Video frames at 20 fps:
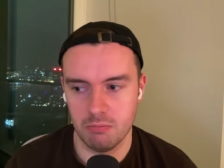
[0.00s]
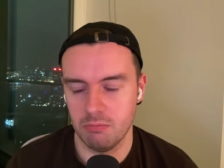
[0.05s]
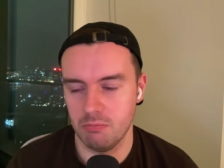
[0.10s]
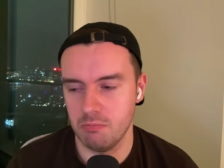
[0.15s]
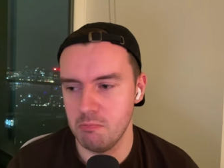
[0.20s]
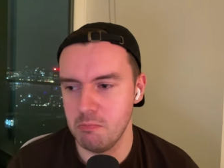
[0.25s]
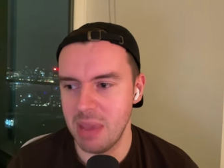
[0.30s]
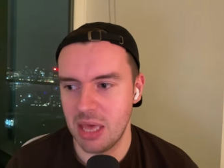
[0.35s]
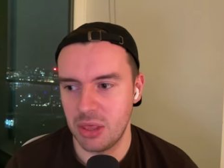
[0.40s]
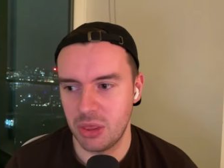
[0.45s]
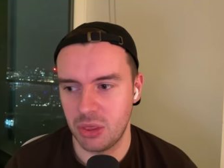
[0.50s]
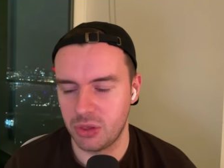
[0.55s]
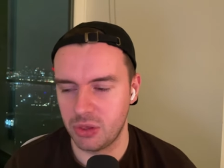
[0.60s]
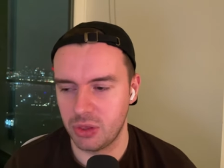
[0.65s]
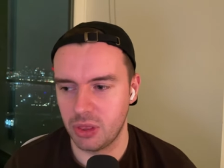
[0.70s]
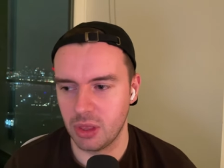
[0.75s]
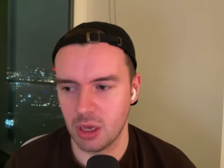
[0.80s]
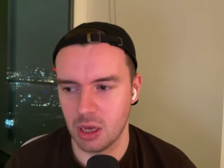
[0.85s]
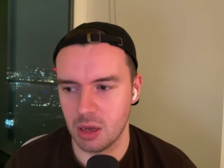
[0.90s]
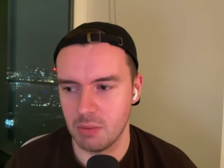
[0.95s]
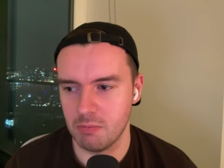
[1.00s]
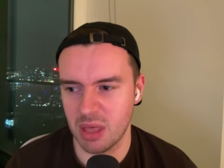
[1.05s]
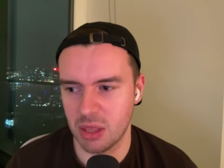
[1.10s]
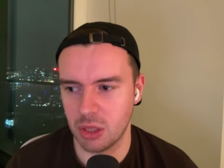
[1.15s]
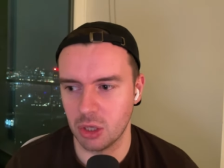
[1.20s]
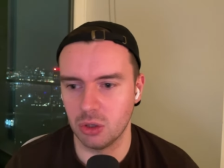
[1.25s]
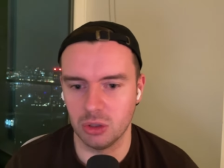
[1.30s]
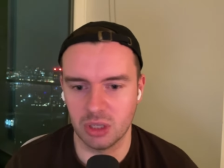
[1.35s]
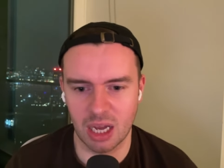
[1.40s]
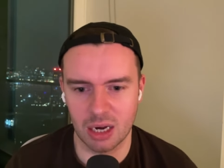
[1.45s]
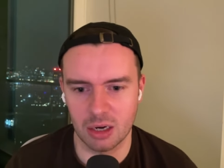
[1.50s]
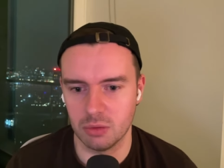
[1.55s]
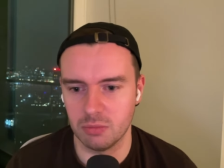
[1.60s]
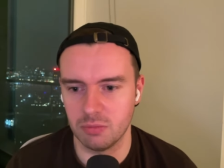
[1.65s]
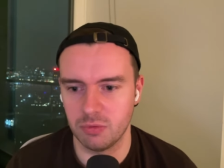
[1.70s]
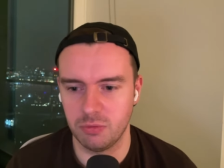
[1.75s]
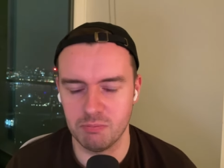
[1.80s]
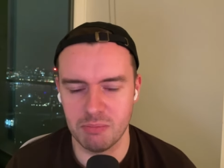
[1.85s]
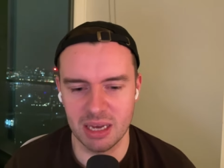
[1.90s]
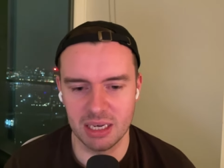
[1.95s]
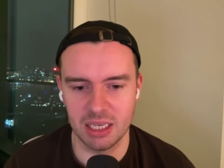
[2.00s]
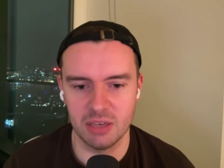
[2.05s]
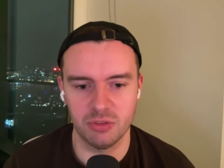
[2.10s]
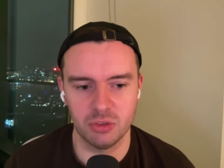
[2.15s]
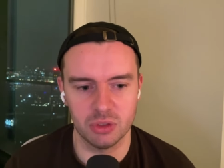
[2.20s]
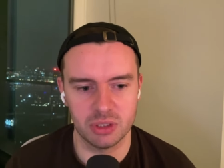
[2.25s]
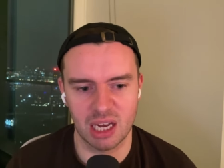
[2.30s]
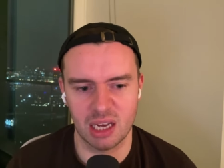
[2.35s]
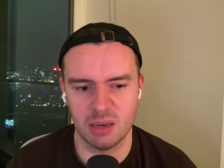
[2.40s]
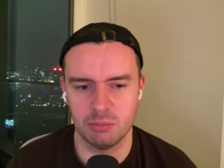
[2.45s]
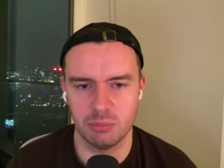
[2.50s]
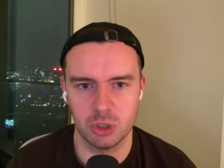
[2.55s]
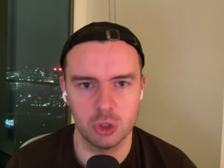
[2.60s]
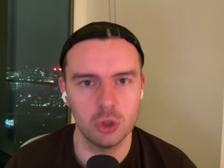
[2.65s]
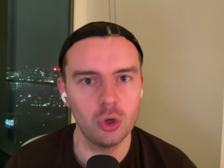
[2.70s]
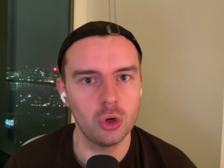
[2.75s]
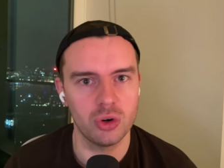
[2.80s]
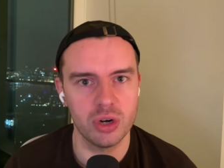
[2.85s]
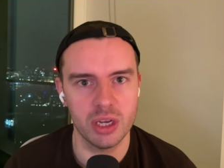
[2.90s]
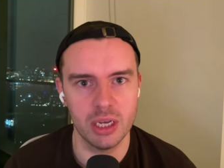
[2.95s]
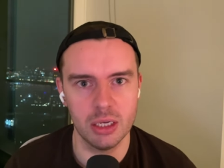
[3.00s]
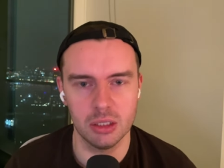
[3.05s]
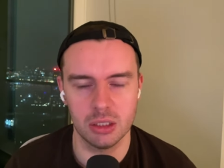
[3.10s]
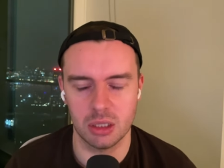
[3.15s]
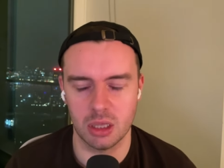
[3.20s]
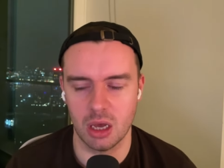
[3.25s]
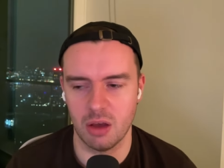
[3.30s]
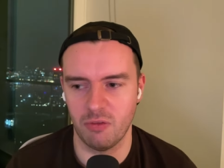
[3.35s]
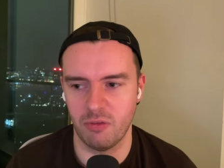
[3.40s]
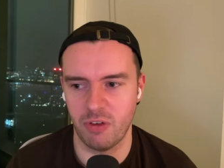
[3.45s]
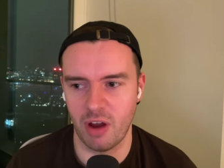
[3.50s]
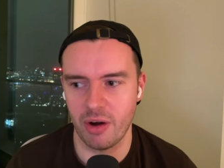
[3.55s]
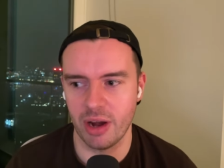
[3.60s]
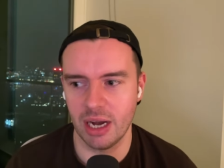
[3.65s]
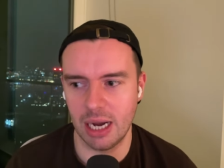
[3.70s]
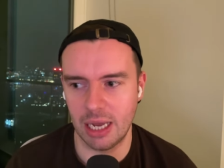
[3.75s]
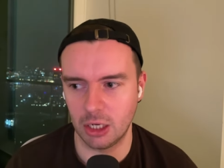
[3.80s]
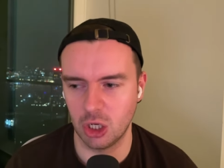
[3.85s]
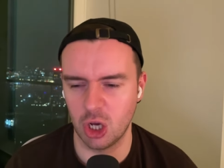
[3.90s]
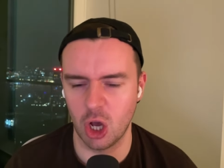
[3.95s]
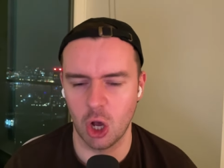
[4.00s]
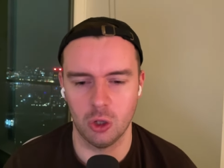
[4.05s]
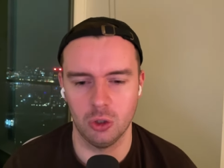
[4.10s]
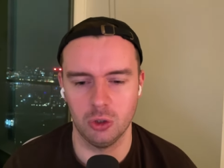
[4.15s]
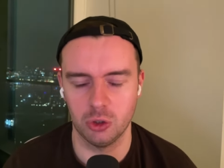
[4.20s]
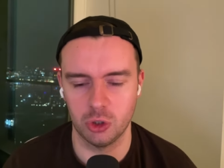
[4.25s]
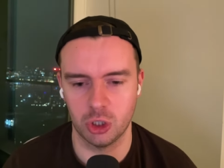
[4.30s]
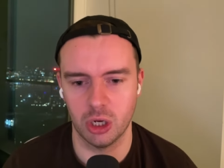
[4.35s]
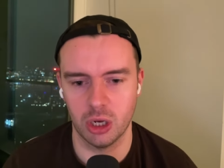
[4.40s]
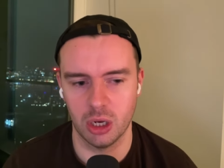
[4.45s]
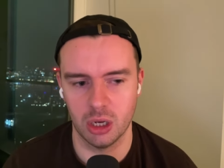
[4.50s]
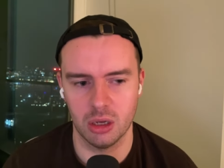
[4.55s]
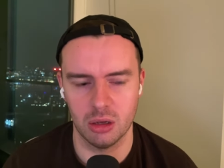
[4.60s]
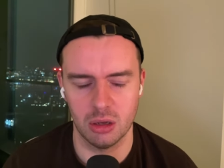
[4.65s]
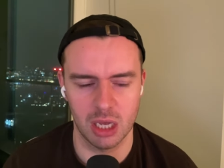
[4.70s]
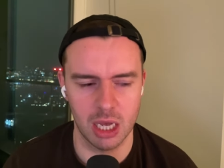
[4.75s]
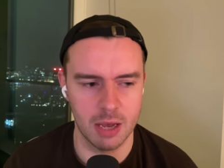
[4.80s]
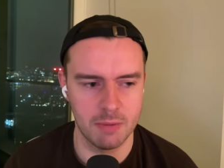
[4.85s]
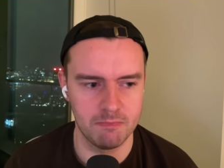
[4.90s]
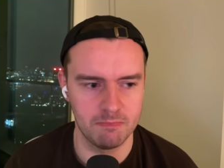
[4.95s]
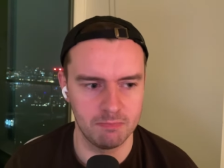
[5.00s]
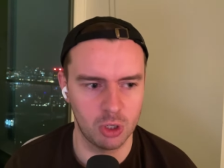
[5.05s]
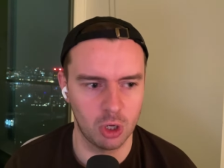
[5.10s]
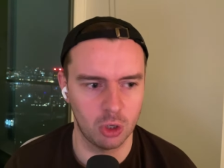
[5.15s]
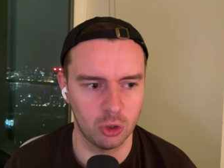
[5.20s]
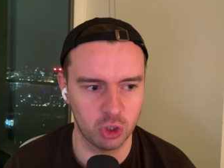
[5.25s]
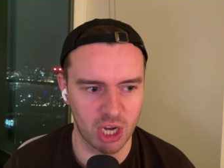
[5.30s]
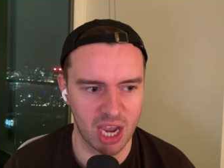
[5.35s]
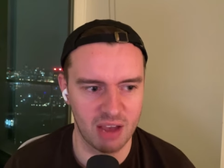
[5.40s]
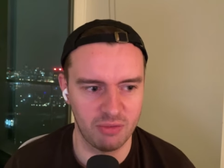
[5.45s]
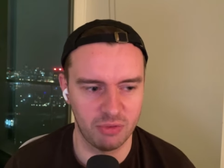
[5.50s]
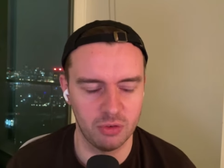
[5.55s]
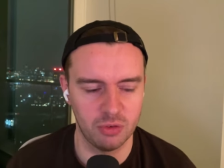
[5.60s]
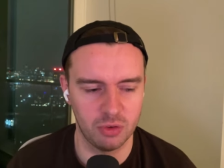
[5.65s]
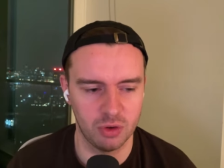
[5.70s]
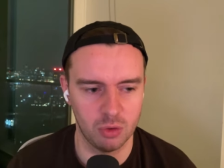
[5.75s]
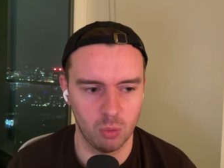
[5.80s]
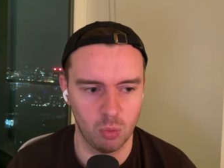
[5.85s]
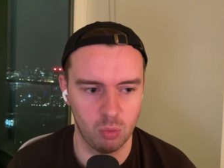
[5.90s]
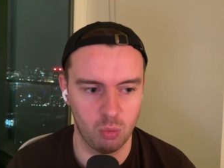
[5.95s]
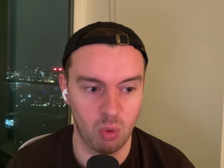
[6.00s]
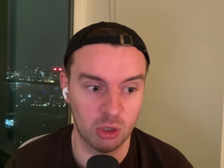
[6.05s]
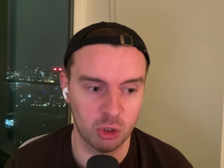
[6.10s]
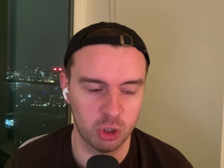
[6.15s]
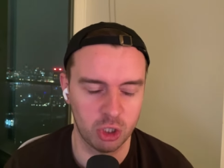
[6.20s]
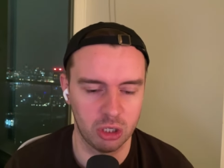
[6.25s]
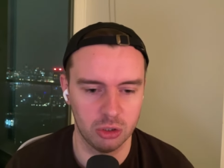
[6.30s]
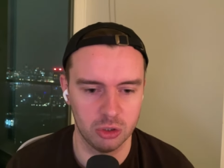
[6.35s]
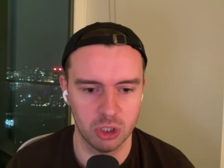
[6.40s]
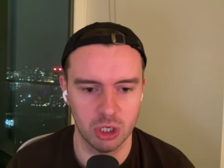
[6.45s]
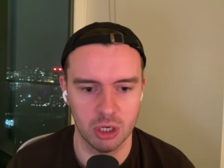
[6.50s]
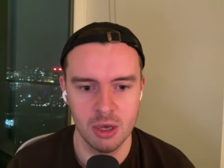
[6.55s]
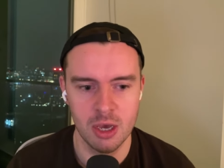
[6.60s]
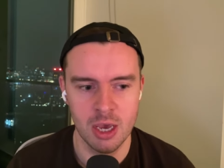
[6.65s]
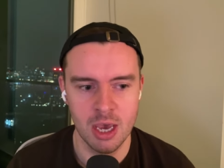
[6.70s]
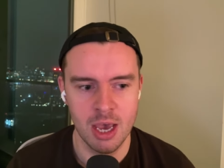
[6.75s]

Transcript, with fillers: myth, uh, mythical kind of medieval type stories that are very like culture, um, culture heavy for Welsh culture.